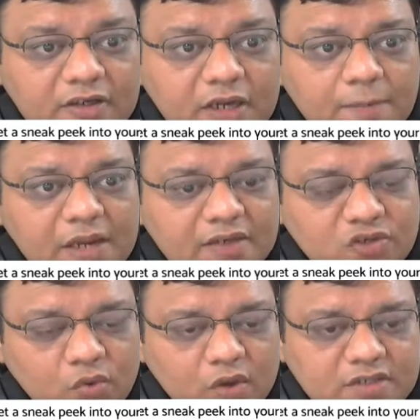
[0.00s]
troubling
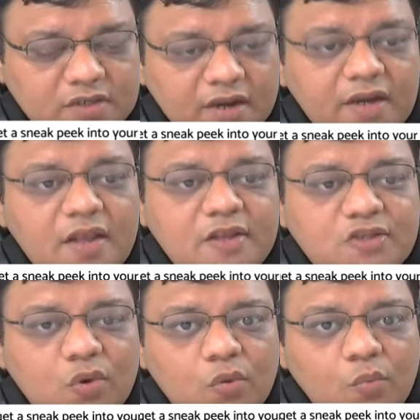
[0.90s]
to us, right?
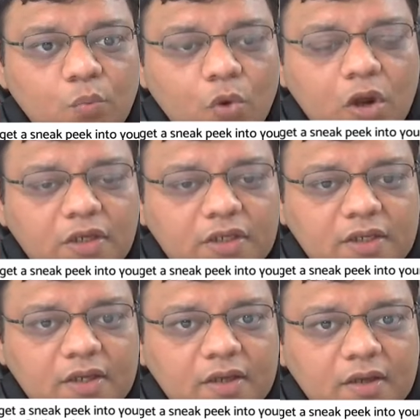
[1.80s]
So what
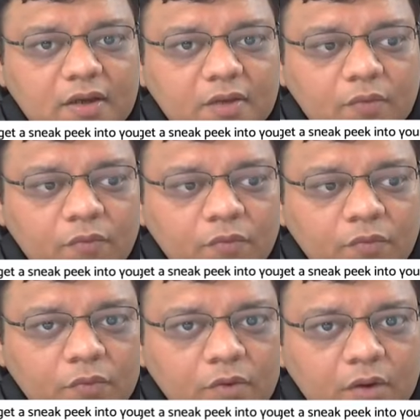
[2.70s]

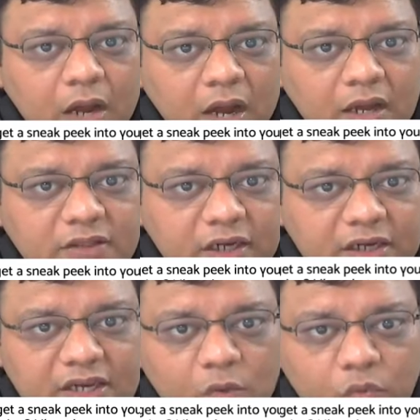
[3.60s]
are the
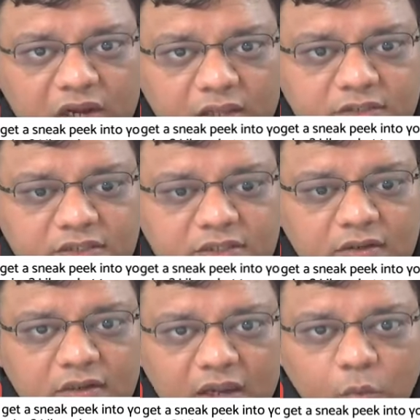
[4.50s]
real villains
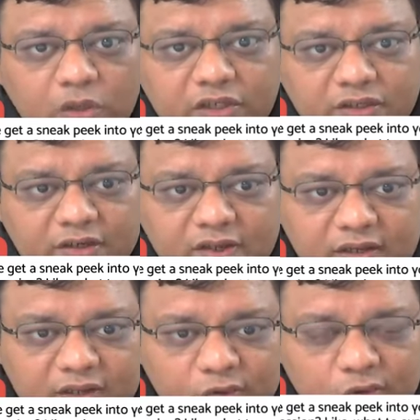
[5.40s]
and what are the real
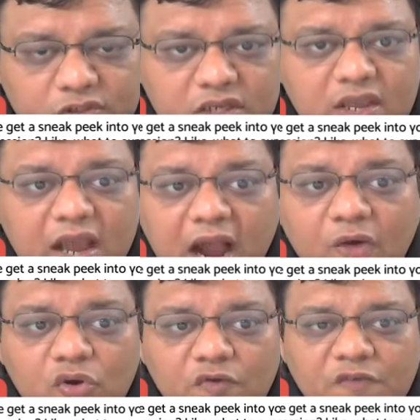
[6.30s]
heroes?
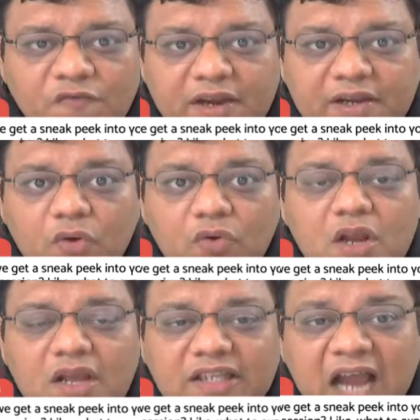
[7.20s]
How do we find out
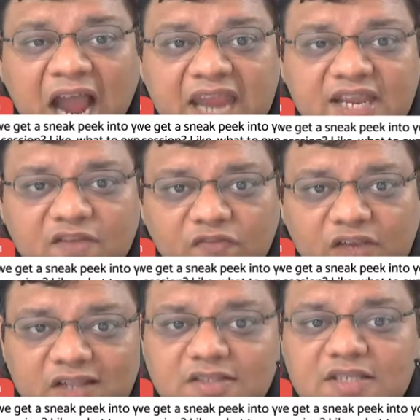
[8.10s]
the hiding
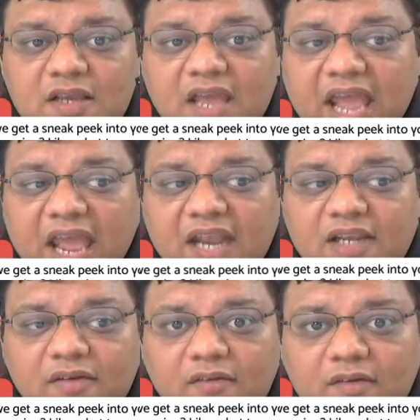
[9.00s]
villains and